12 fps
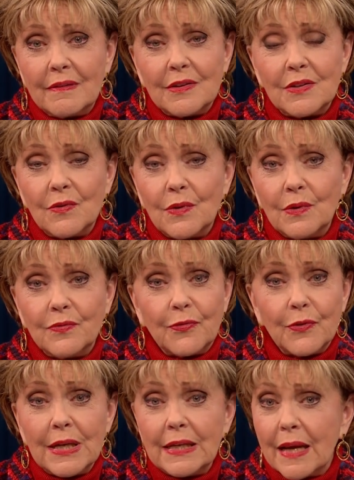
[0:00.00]
The
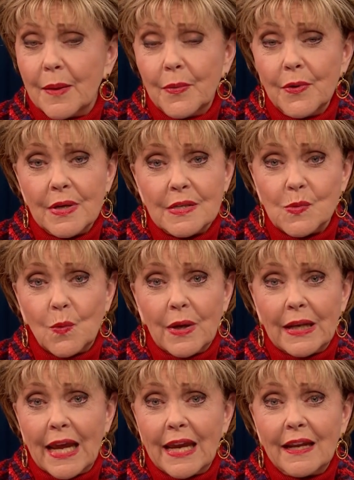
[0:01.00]
toll-free number is
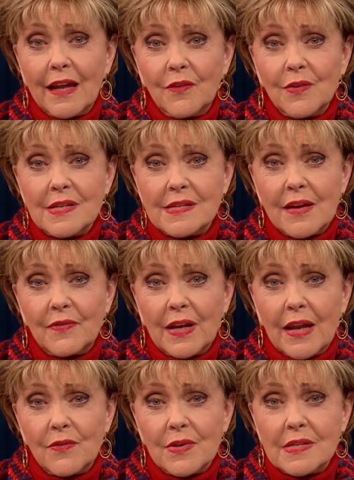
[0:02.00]

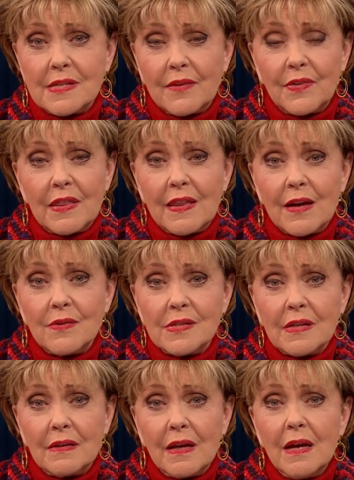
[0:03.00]

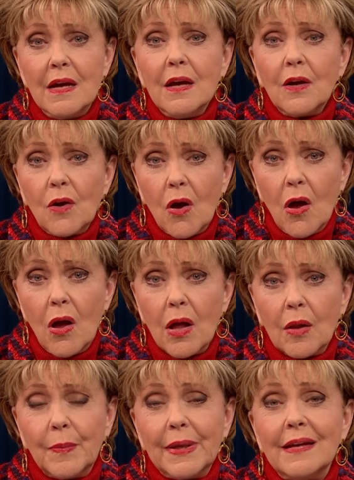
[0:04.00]
1-800-700-7000.
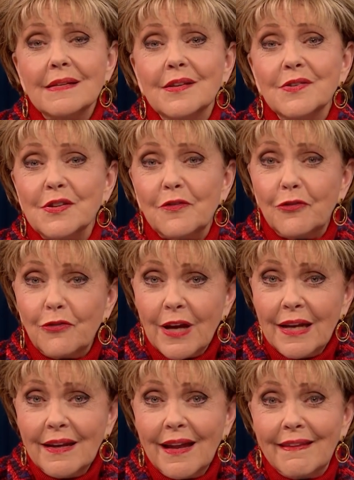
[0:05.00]
Call, because there's a
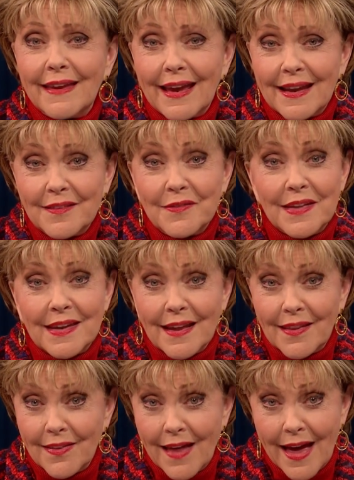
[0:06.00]
friend on the end of the
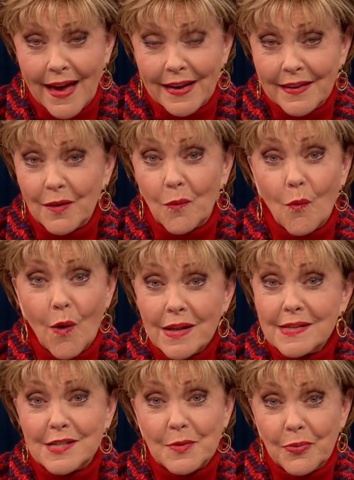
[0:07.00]
line that
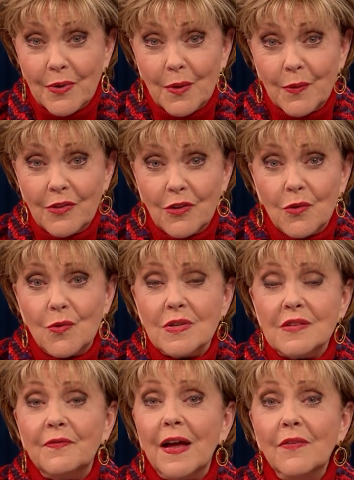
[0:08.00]
wants to pray with you,
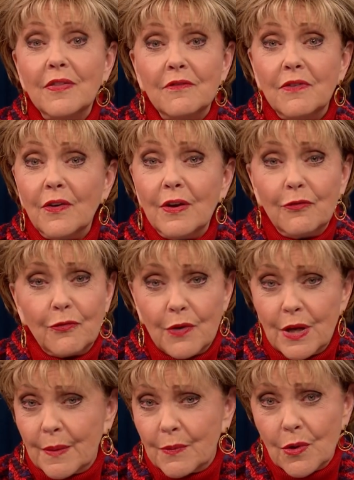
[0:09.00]
who's found the very
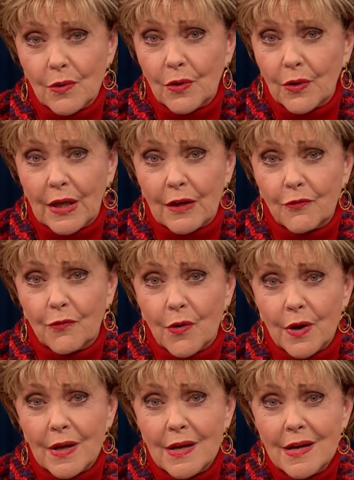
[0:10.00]
freedom you're looking
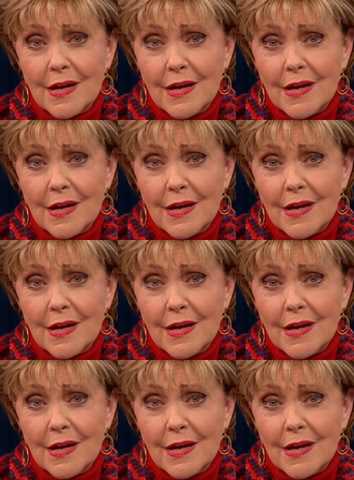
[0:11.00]
for.